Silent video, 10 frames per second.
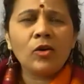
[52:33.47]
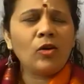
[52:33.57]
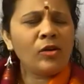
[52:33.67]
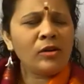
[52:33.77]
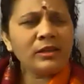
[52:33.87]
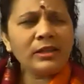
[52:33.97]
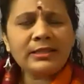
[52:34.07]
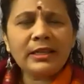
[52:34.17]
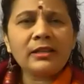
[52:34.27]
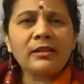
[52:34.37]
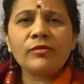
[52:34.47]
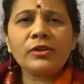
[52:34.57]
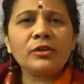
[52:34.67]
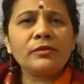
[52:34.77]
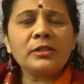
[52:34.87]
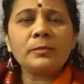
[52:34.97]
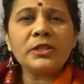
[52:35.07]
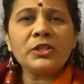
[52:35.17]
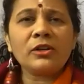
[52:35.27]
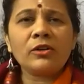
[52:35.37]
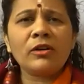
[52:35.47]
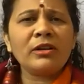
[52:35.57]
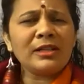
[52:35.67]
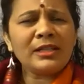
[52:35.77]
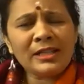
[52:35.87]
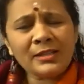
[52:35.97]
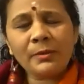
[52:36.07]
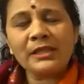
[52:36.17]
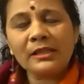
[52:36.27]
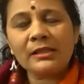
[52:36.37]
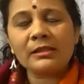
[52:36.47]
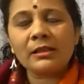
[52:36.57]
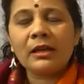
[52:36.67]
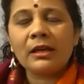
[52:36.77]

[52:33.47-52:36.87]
or in the center in front of his picture or in his presence